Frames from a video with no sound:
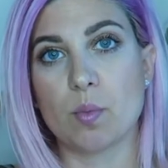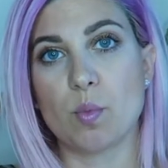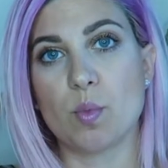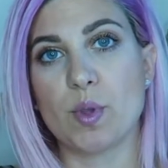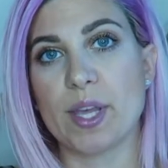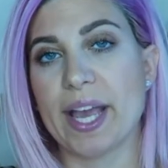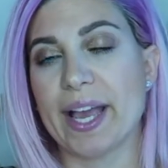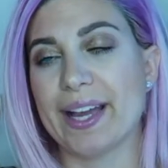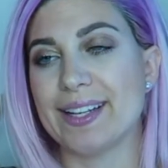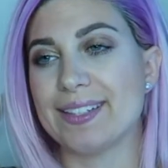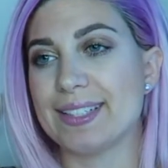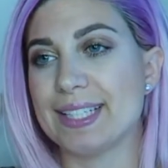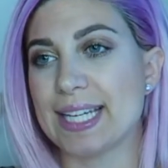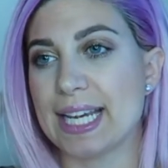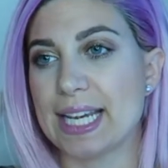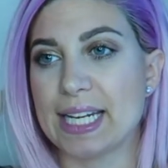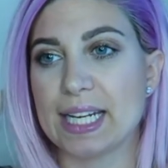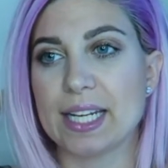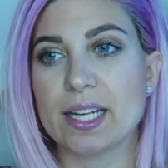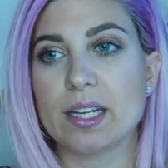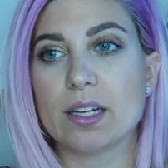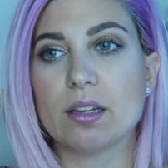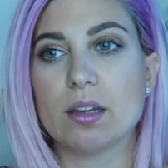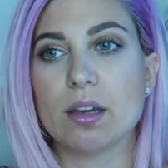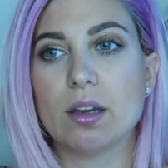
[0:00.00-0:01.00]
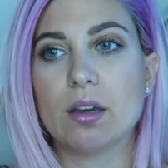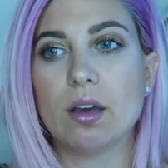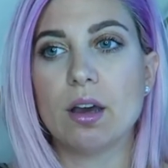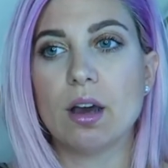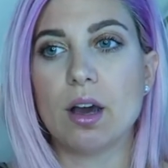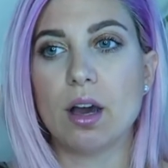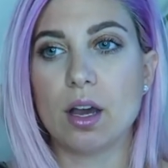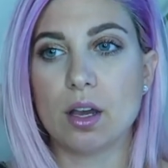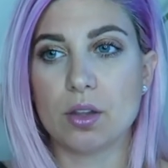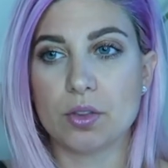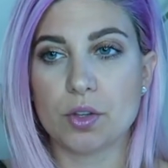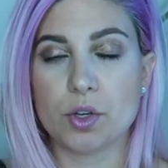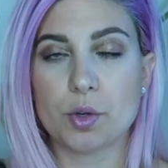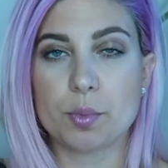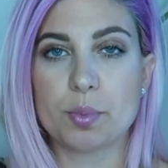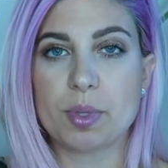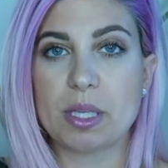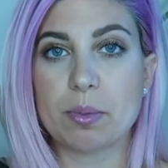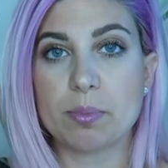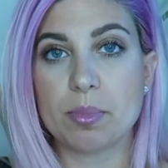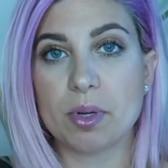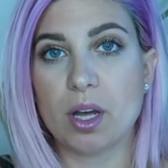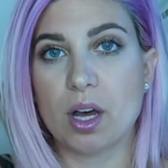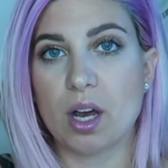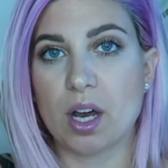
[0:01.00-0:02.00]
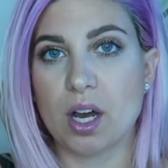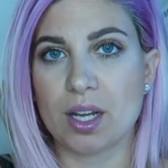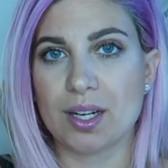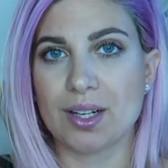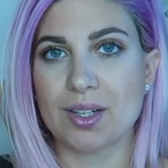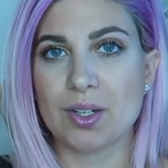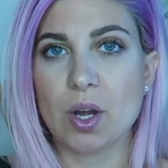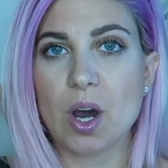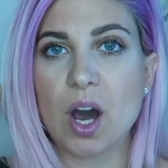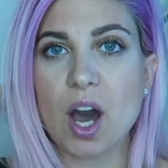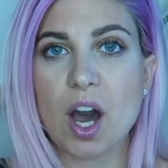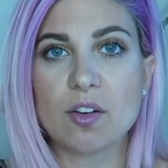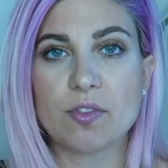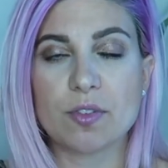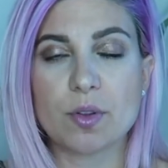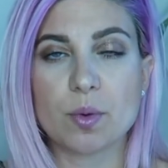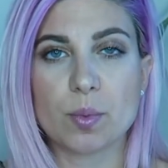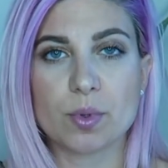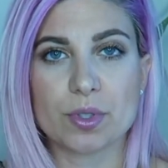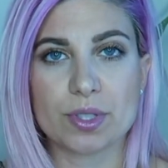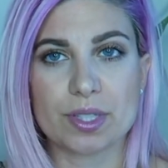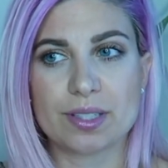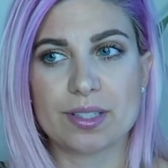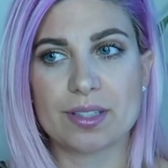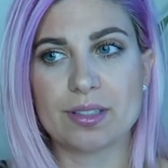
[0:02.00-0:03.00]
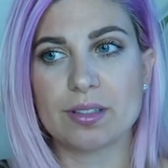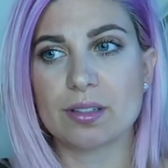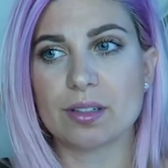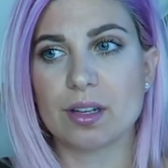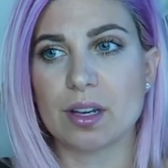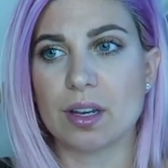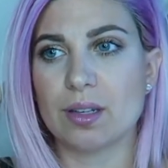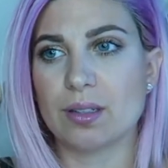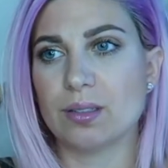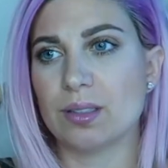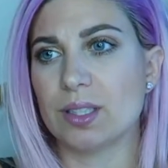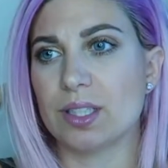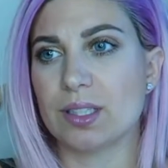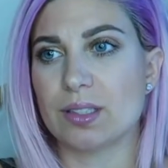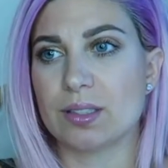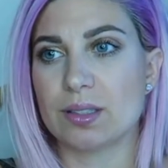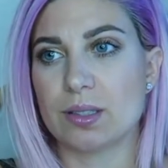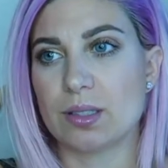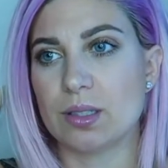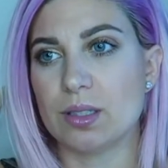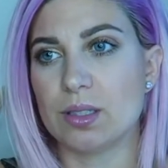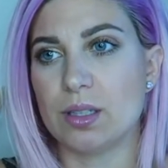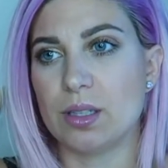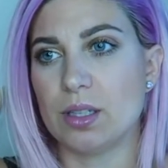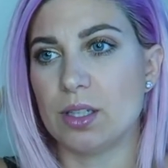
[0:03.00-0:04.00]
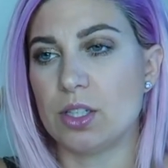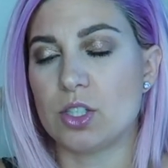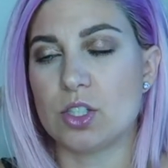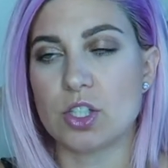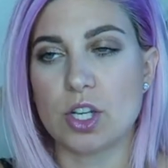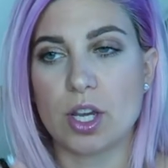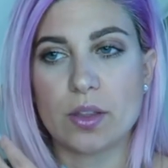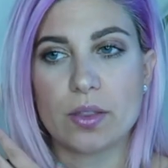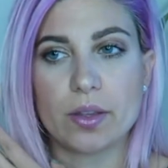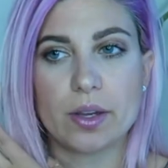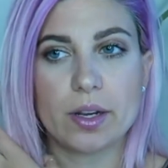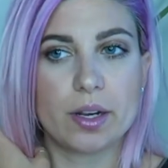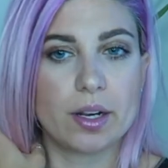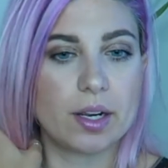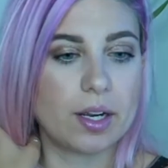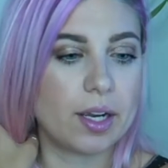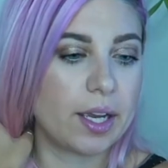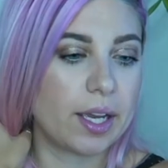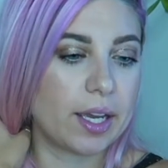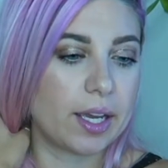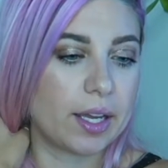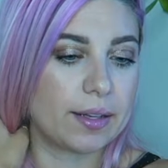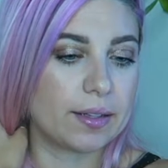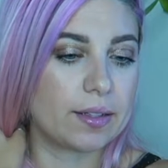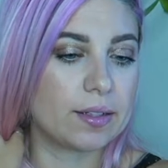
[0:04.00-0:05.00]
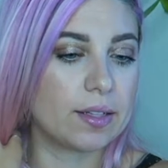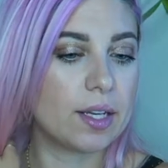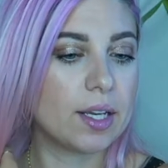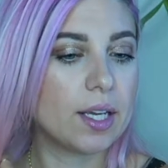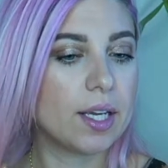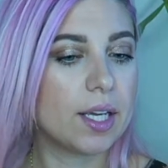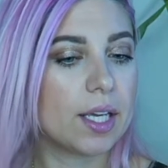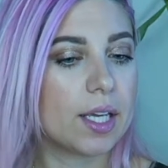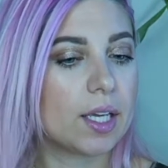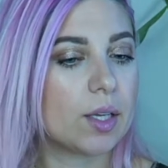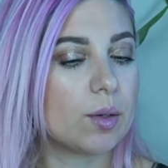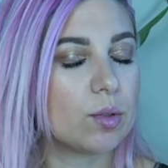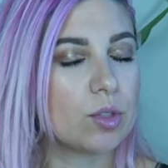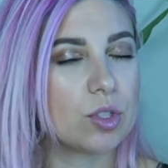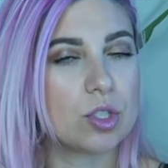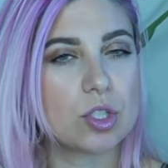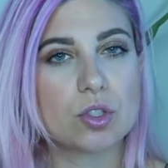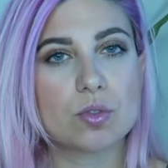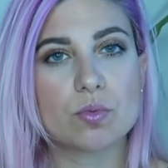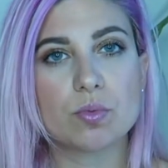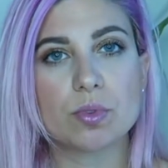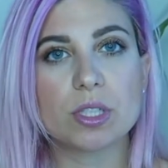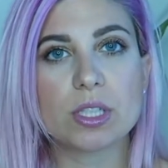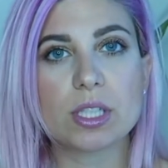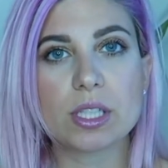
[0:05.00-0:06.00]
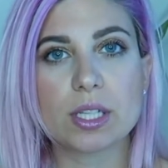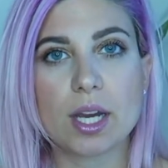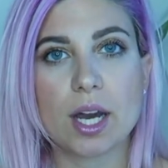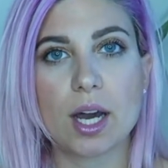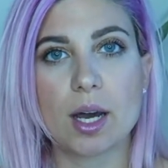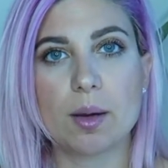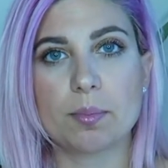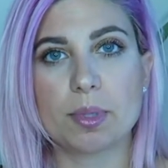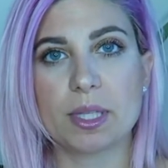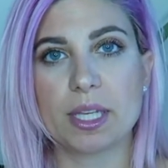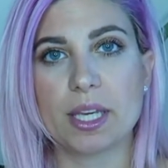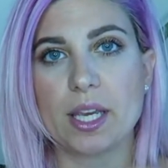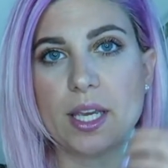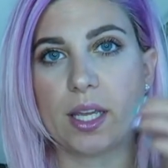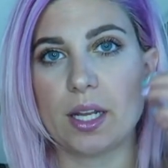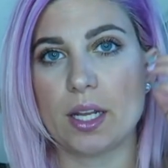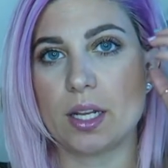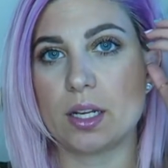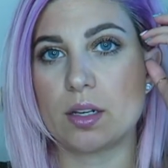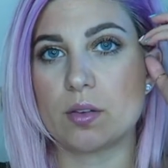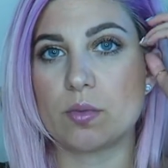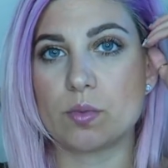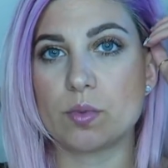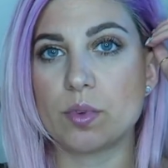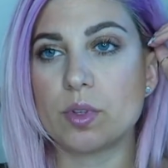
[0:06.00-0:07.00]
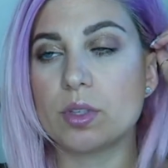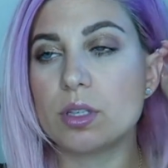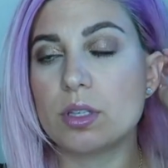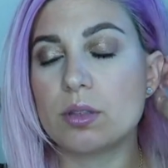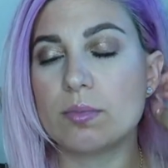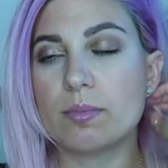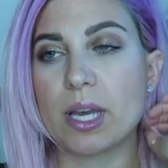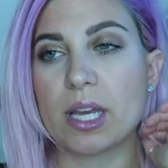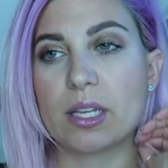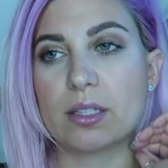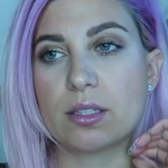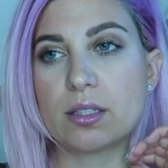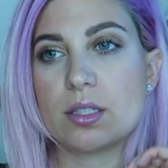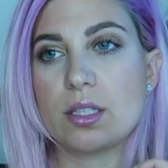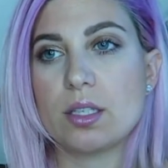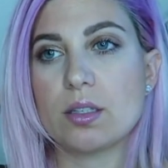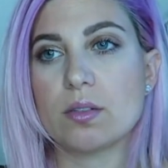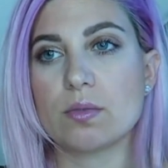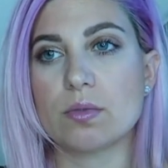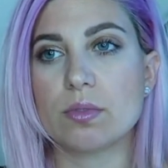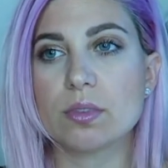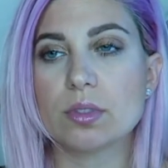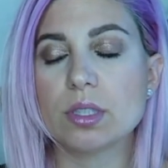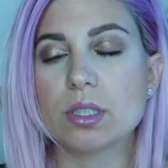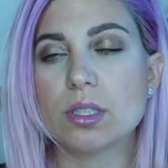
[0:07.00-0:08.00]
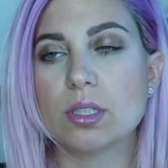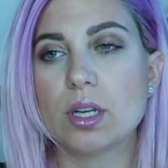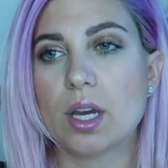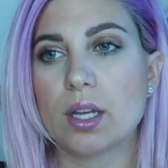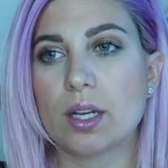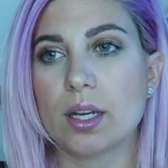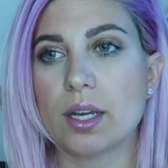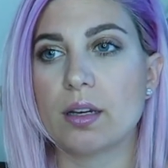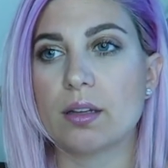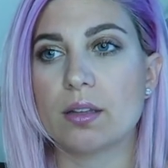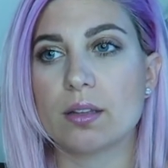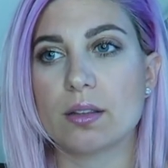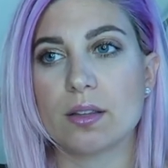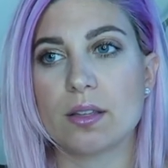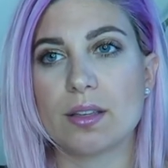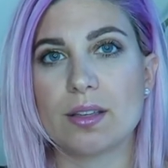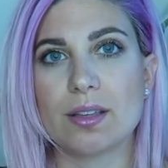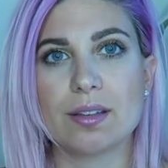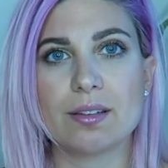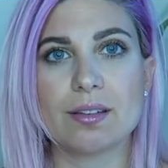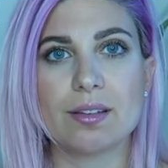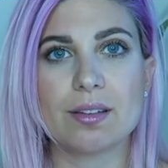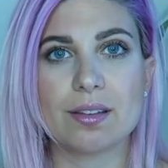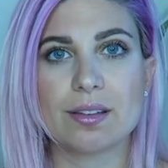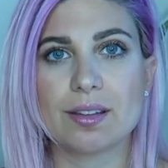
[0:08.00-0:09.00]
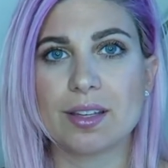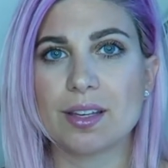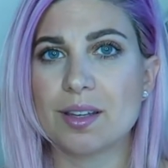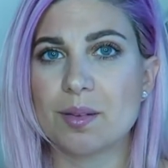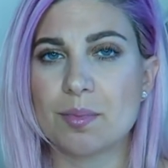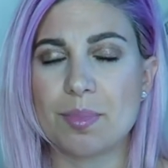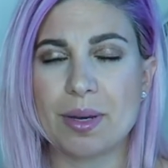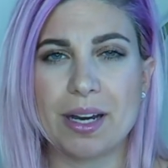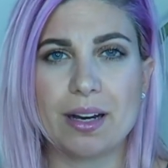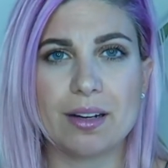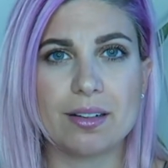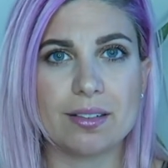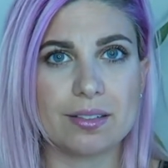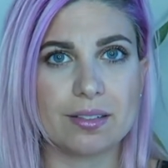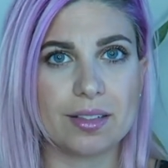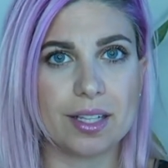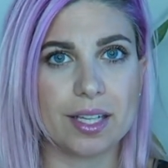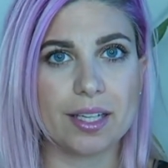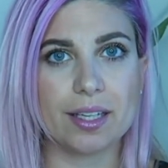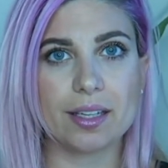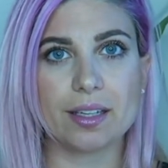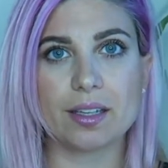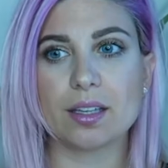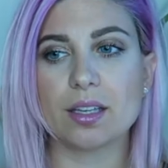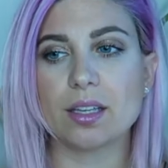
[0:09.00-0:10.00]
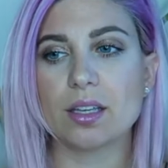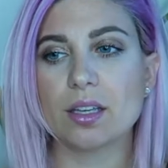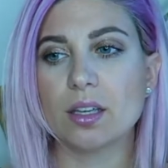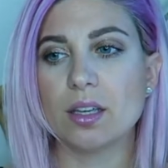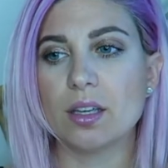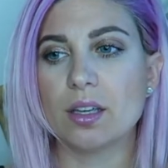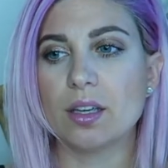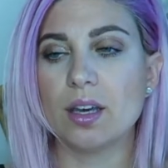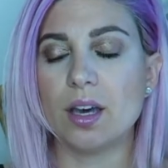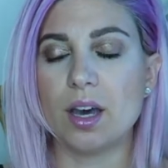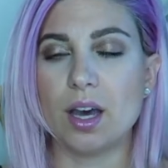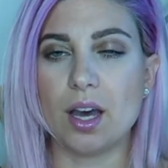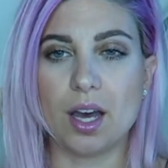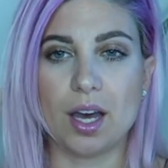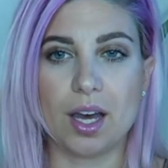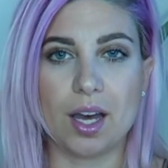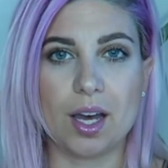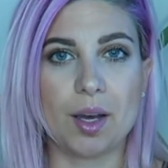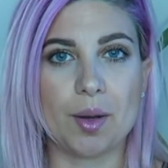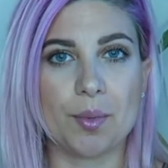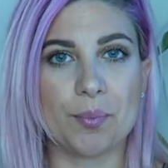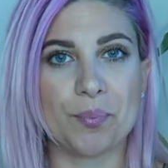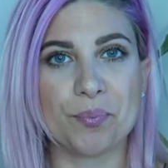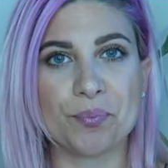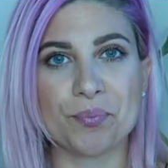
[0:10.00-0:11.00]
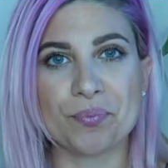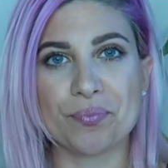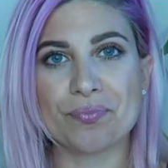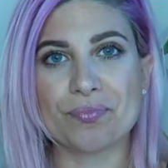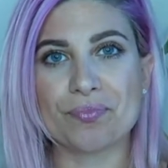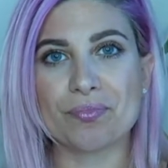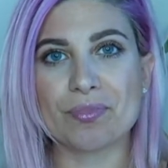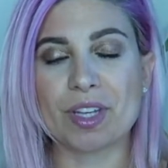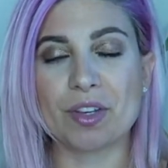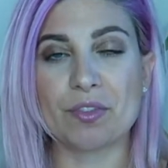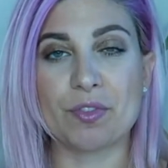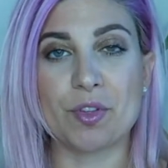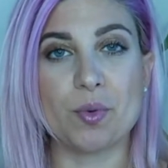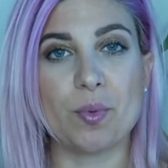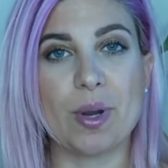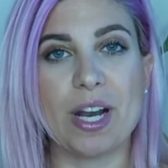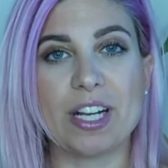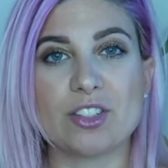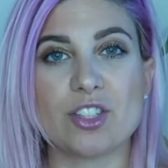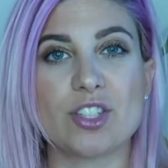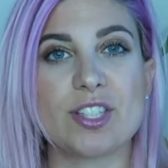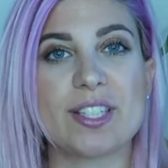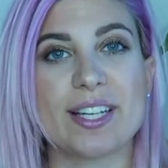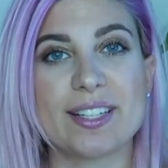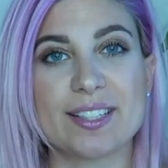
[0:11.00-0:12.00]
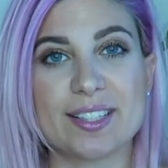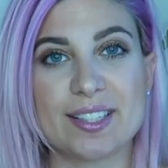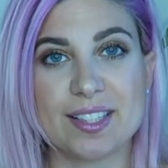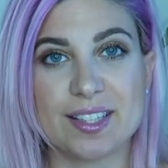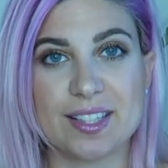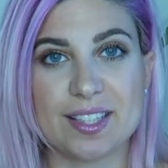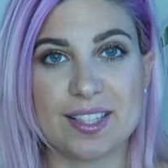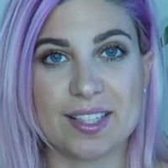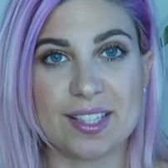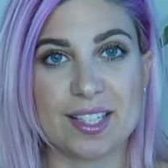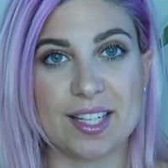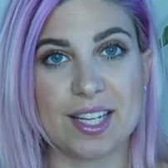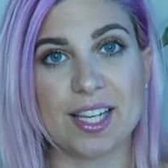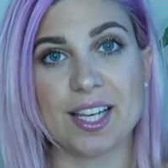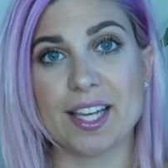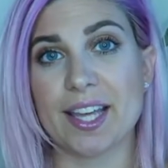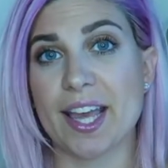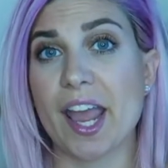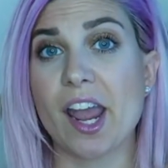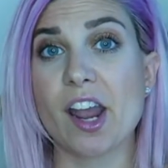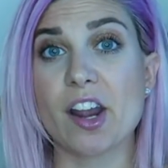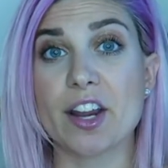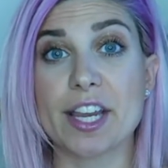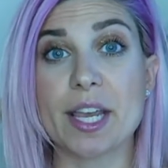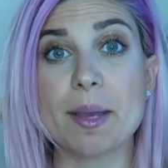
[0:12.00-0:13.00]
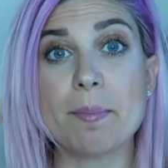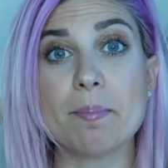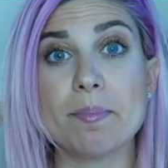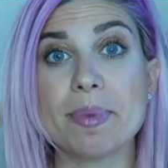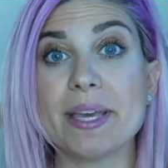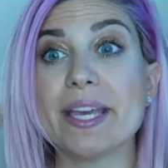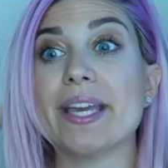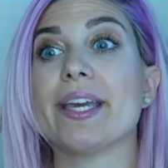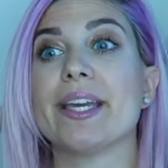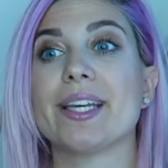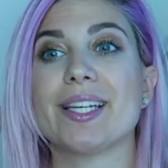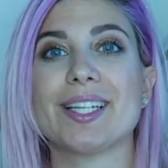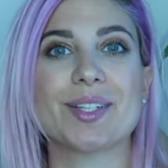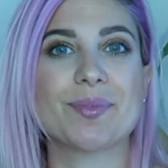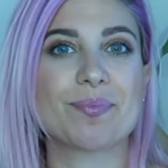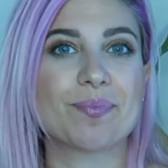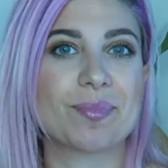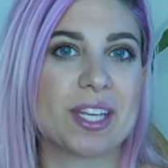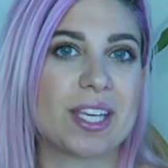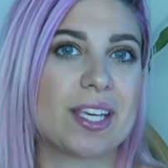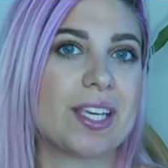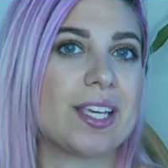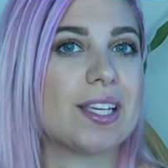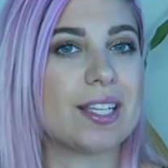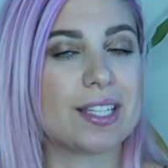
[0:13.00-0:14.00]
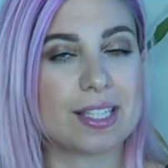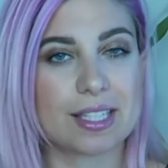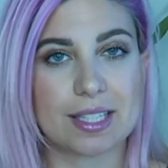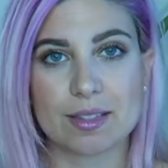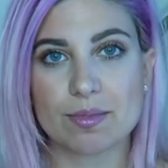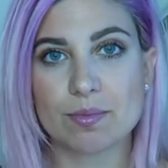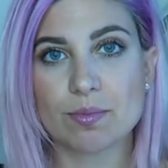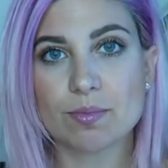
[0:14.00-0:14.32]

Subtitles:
We had dated other people on and off, and we're still kind of like seeing each other, and it was just really complicated and really messy and really not healthy. And think about, like, if you watch Sex and the City, Carrie and Big, he